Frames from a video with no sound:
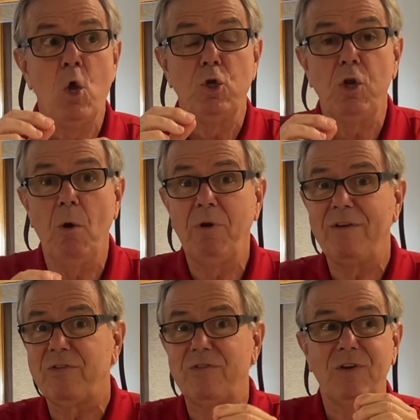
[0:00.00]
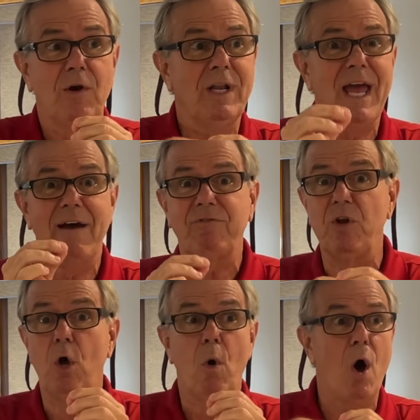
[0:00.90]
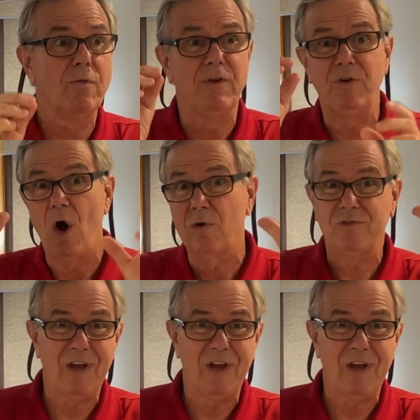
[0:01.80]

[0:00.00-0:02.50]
You don't necessarily have to know all the dog